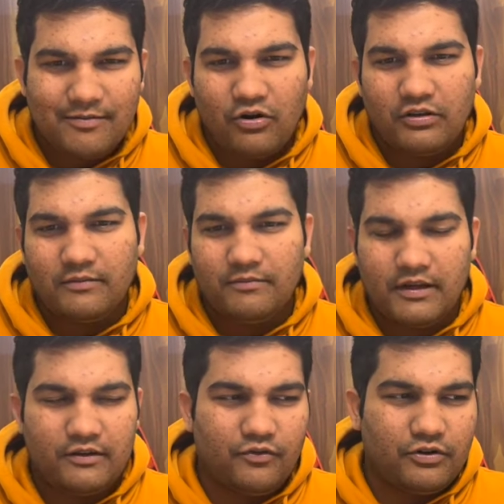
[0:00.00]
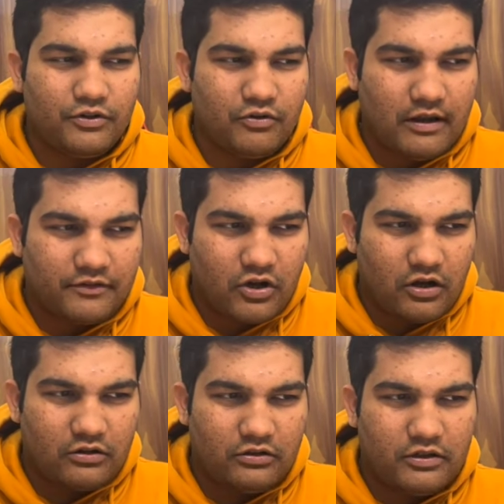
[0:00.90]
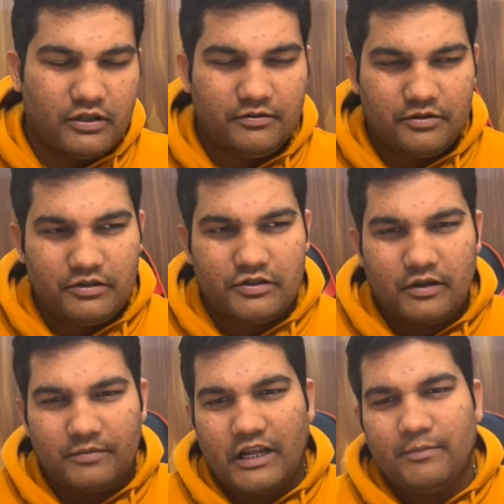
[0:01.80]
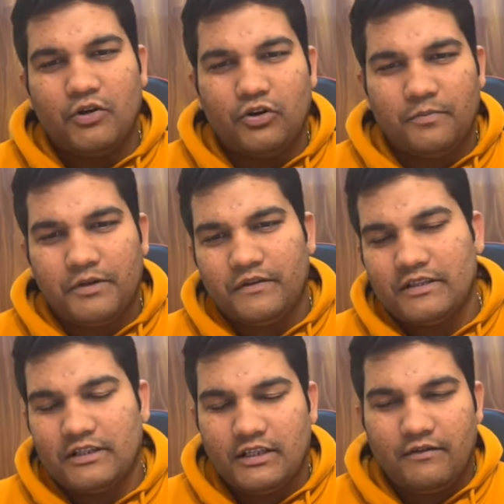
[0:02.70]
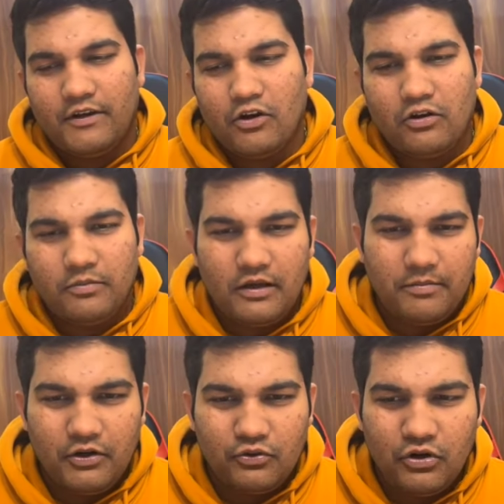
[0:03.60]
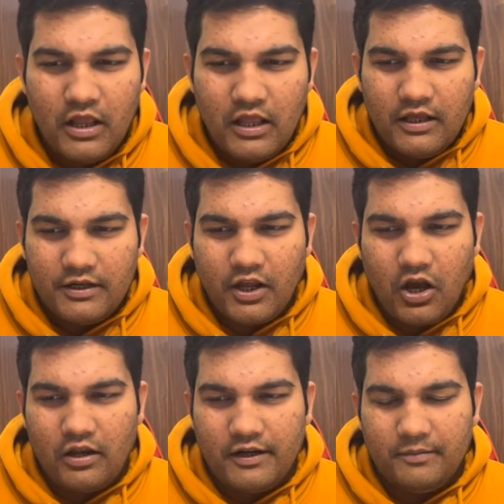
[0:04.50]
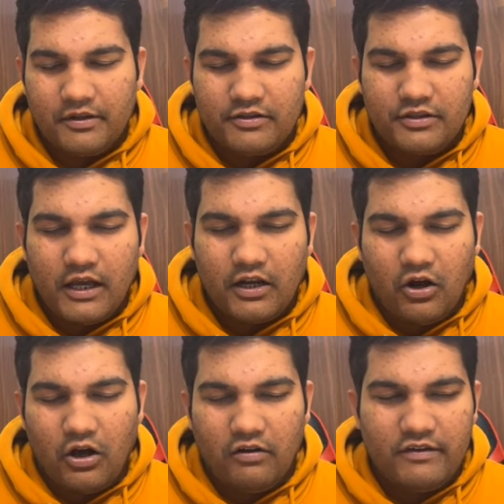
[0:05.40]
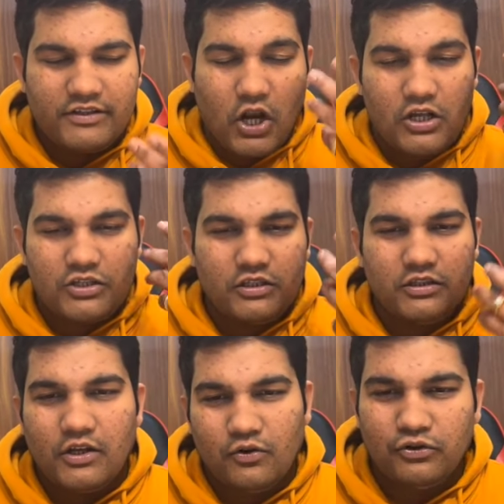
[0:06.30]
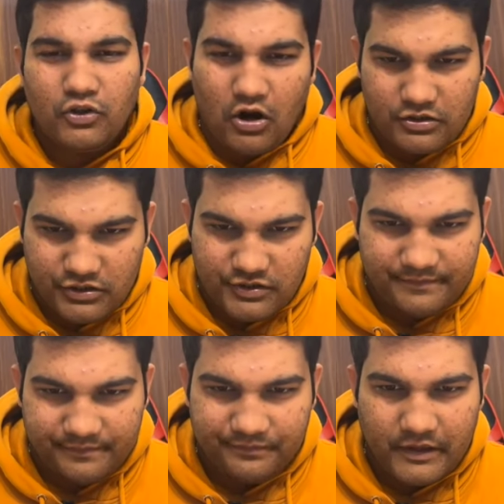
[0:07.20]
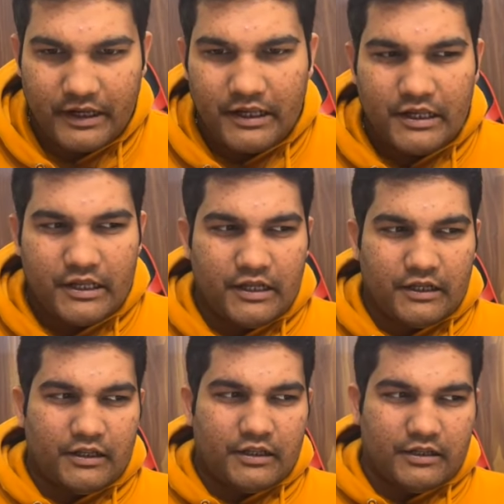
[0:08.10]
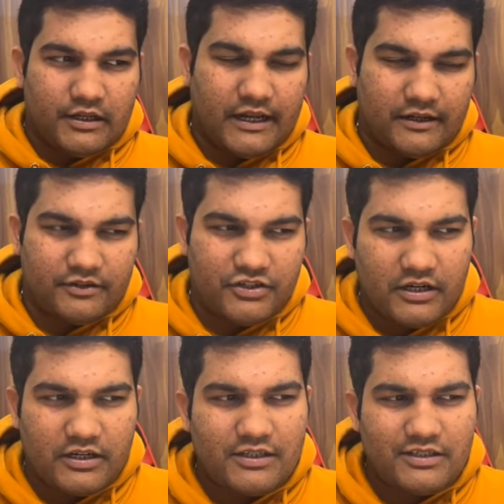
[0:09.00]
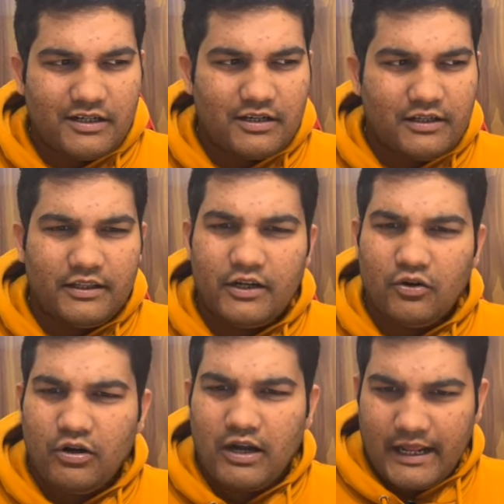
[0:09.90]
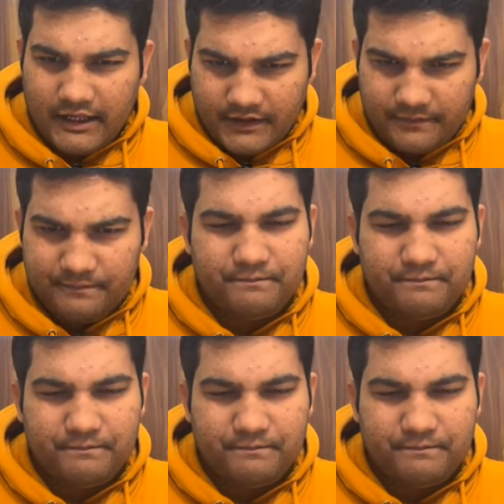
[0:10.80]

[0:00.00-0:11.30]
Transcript: about them that what you have talked uh, some time ago or previously they will not be able to recall it because they are always lost in their own thoughts right children's generally they don't like